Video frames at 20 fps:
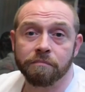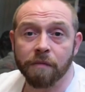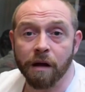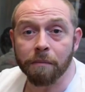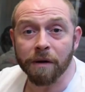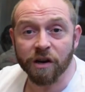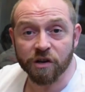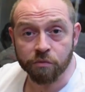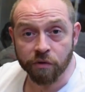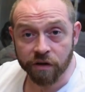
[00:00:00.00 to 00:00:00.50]
a
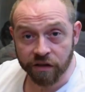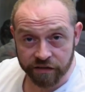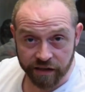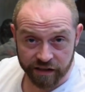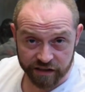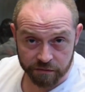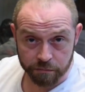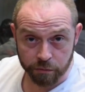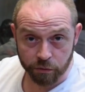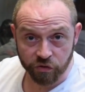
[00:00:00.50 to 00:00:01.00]
much more
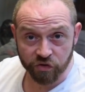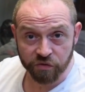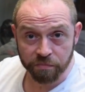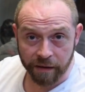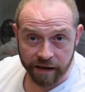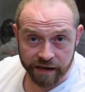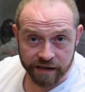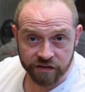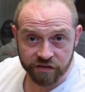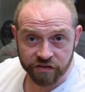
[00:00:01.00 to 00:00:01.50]
accessible
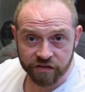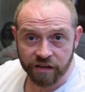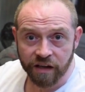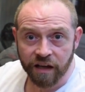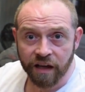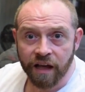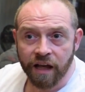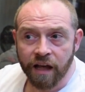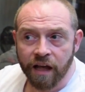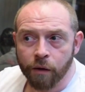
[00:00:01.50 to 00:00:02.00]
space
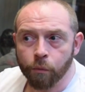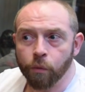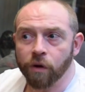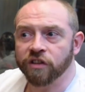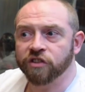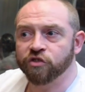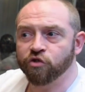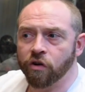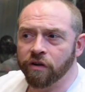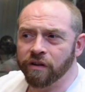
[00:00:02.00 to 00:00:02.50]

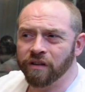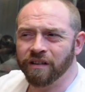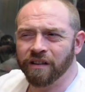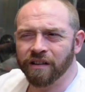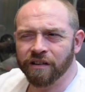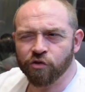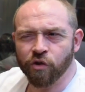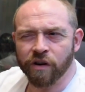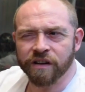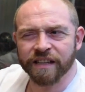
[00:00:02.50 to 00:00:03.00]
whilst
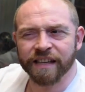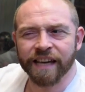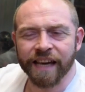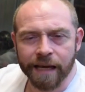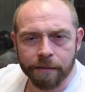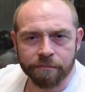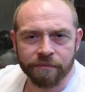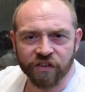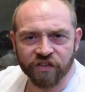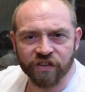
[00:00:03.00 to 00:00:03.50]
trying to
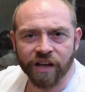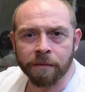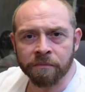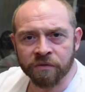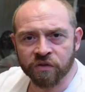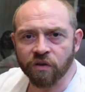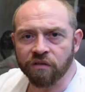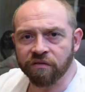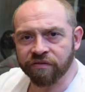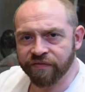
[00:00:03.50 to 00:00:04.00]
keep the same
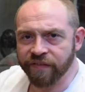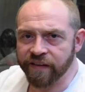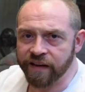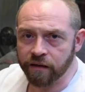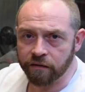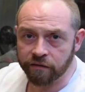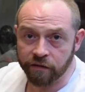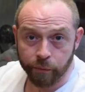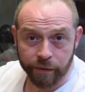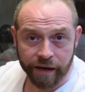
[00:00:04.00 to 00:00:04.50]
sort of
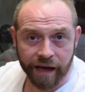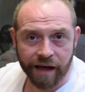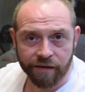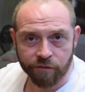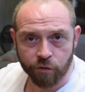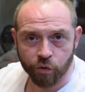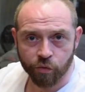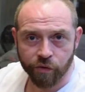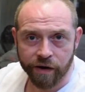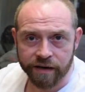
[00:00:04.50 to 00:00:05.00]
feel that we
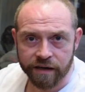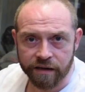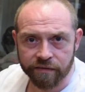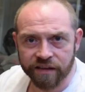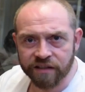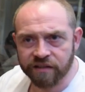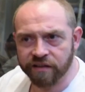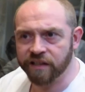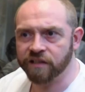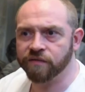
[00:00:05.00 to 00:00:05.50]
have already,
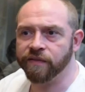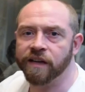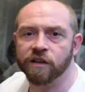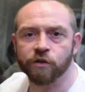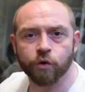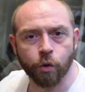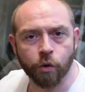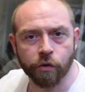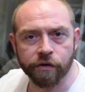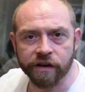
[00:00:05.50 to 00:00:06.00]
this
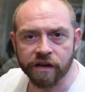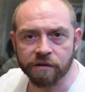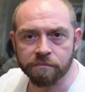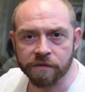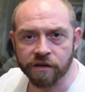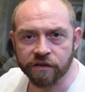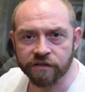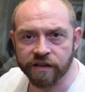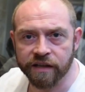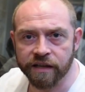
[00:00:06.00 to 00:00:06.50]
Victorian
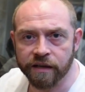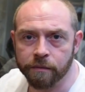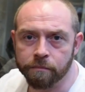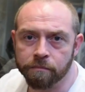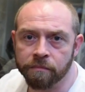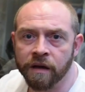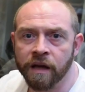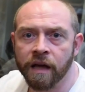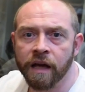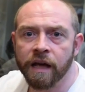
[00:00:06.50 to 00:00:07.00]

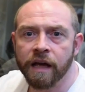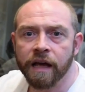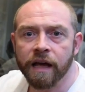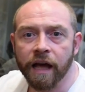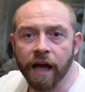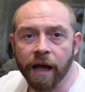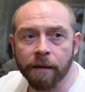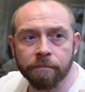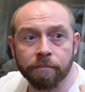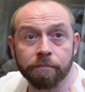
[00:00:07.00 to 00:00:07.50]
museum,
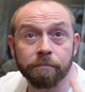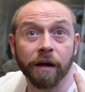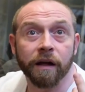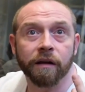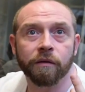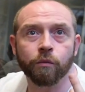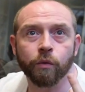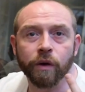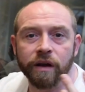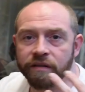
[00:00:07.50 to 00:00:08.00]

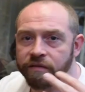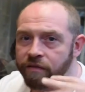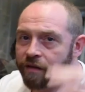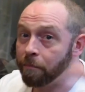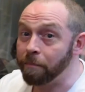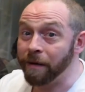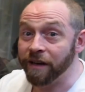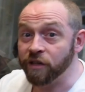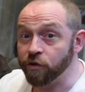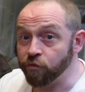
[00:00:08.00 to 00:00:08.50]
but with
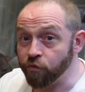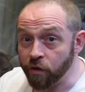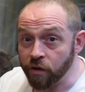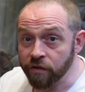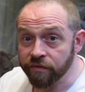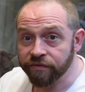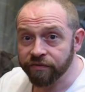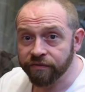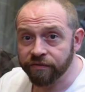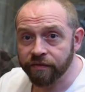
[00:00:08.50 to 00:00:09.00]
a better
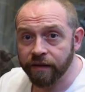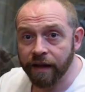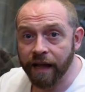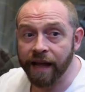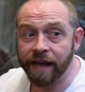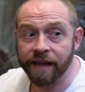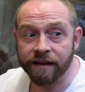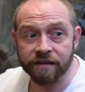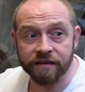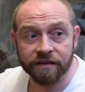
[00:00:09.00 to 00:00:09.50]
roof
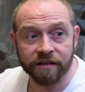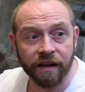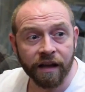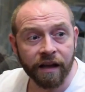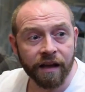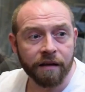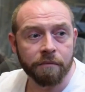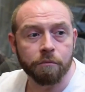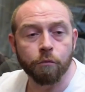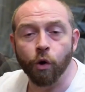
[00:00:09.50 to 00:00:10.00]
and
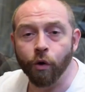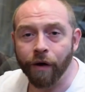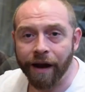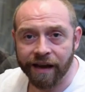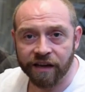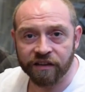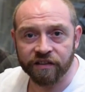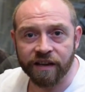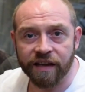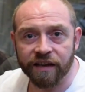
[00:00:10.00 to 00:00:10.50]
more
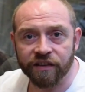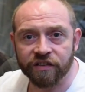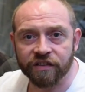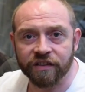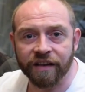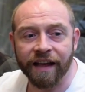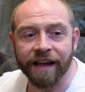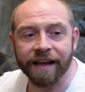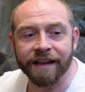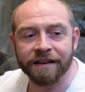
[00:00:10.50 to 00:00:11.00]

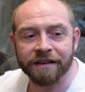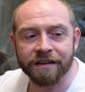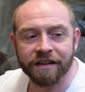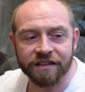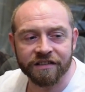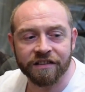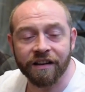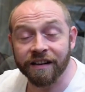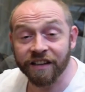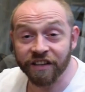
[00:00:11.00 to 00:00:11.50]
access and
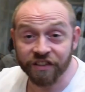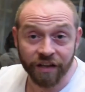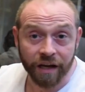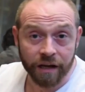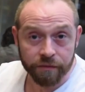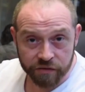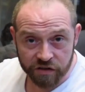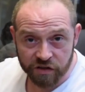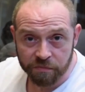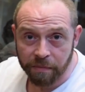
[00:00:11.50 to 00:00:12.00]
a slightly
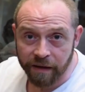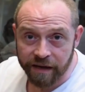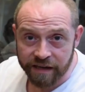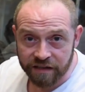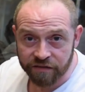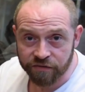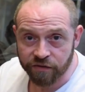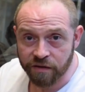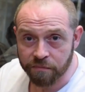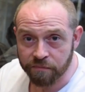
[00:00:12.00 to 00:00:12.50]
safer
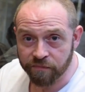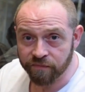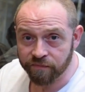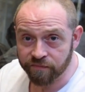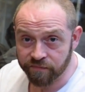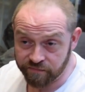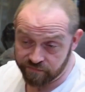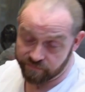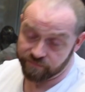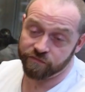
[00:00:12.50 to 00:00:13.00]
space
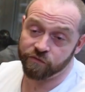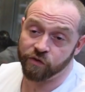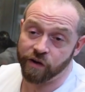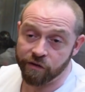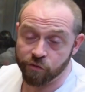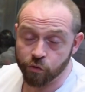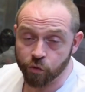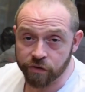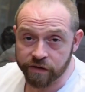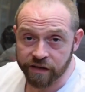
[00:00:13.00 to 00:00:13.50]
for
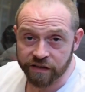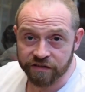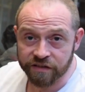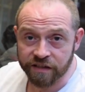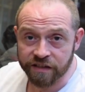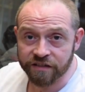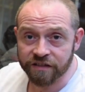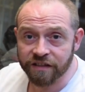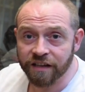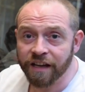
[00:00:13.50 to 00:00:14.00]
our
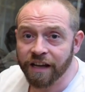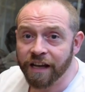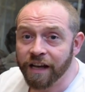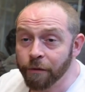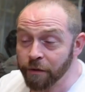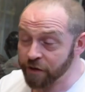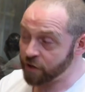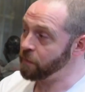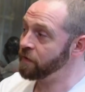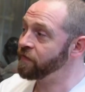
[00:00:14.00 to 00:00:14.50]
audiences,
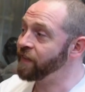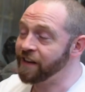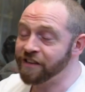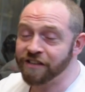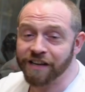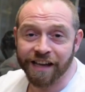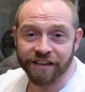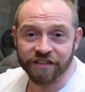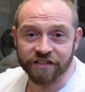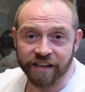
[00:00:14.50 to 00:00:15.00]
which will be
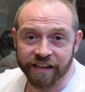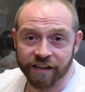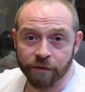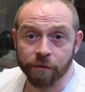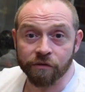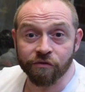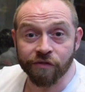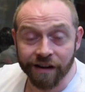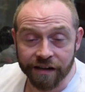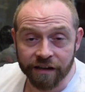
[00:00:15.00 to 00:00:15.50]
fantastic.
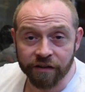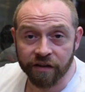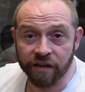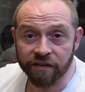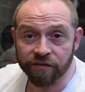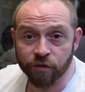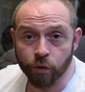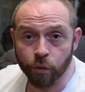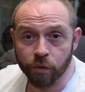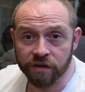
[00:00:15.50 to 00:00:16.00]
We're really
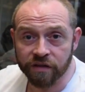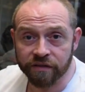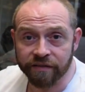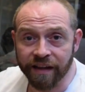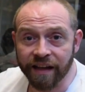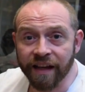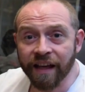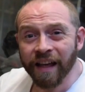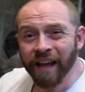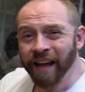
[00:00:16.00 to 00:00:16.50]
looking forward to
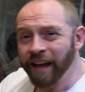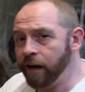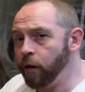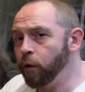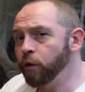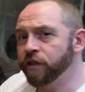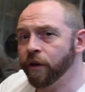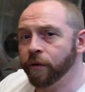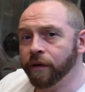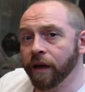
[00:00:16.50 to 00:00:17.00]
that. It'll
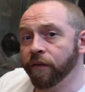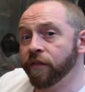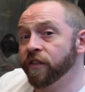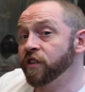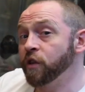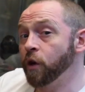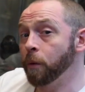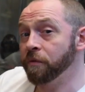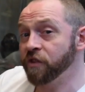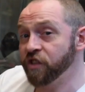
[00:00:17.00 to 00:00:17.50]
also give
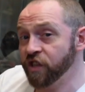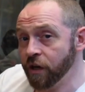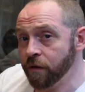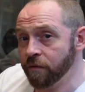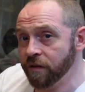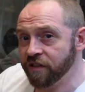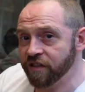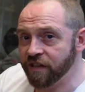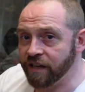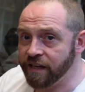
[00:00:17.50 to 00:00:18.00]
us an
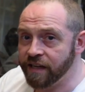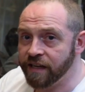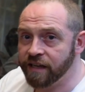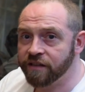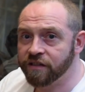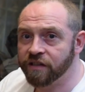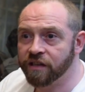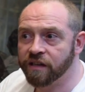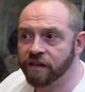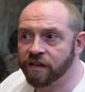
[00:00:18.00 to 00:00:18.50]
opportunity
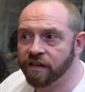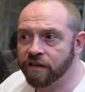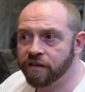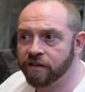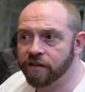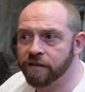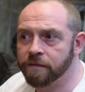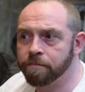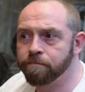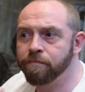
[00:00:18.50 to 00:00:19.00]

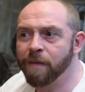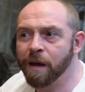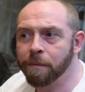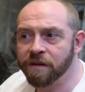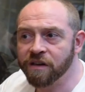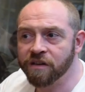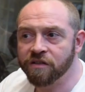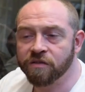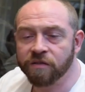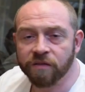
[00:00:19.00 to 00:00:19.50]
to
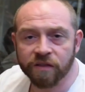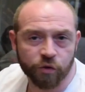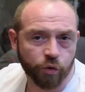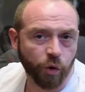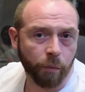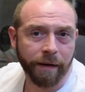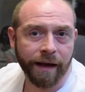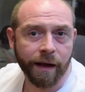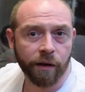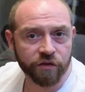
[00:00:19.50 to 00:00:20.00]
maybe
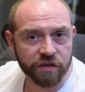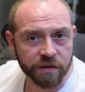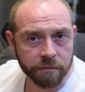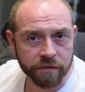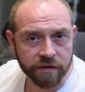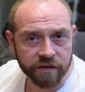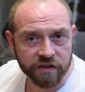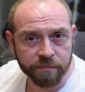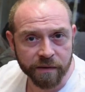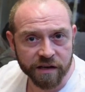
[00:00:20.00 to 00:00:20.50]
swap out some
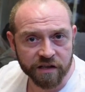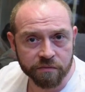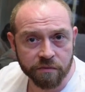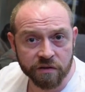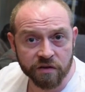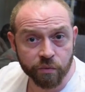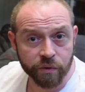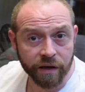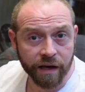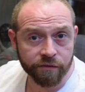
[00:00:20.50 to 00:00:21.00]
of the
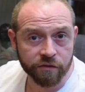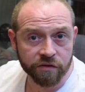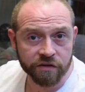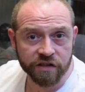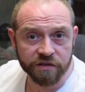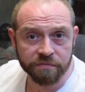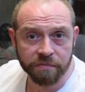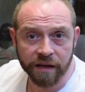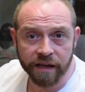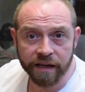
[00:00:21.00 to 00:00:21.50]
specimens we have on
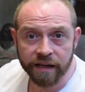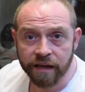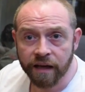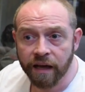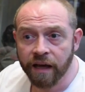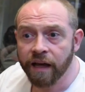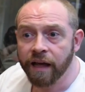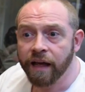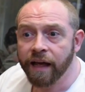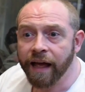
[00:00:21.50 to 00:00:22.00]
display
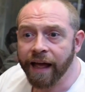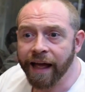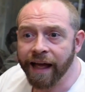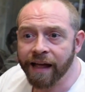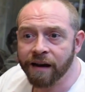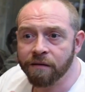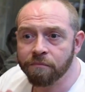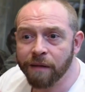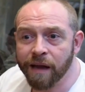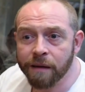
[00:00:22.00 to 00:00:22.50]

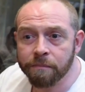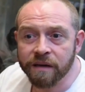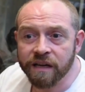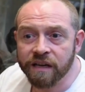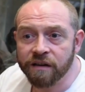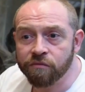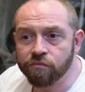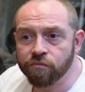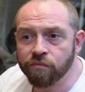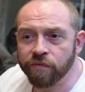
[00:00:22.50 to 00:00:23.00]
and
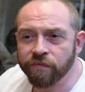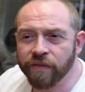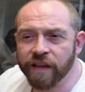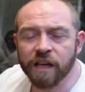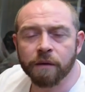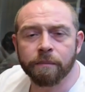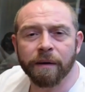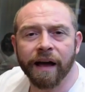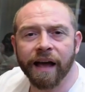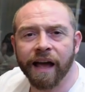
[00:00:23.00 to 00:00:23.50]
maybe
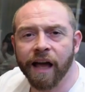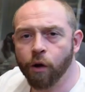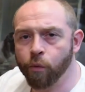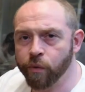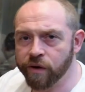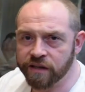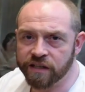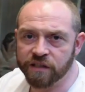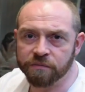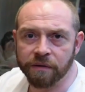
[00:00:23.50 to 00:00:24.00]
think about how
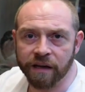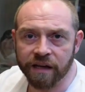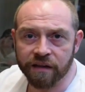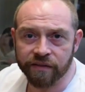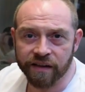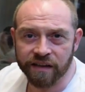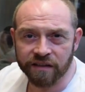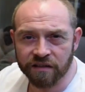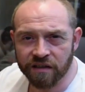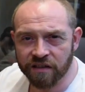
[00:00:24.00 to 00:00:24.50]
we display
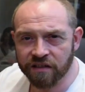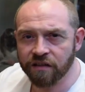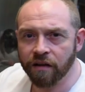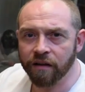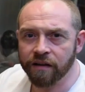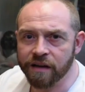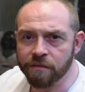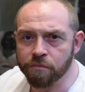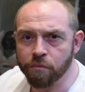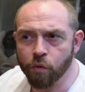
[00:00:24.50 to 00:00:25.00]
things in a
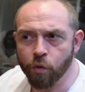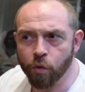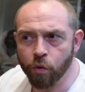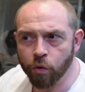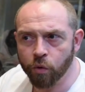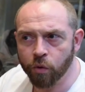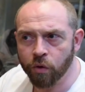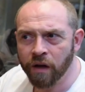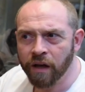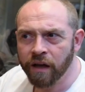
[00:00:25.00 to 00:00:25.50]
slightly
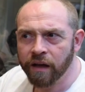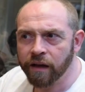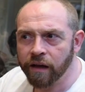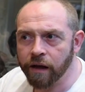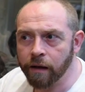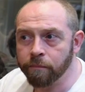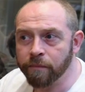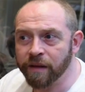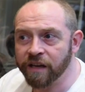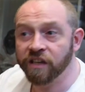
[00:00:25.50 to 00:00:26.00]
more
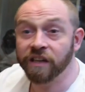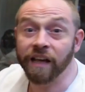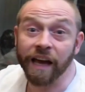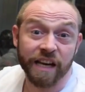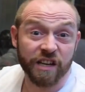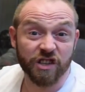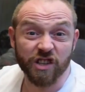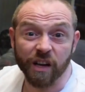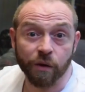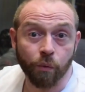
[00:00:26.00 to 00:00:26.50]

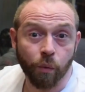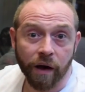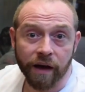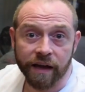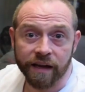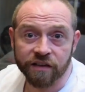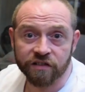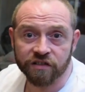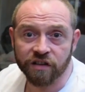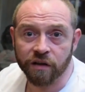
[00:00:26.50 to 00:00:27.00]
engaging
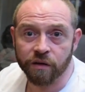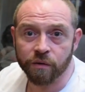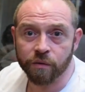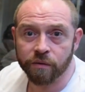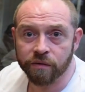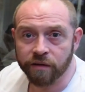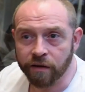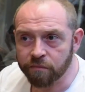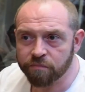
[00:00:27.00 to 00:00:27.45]
way. So,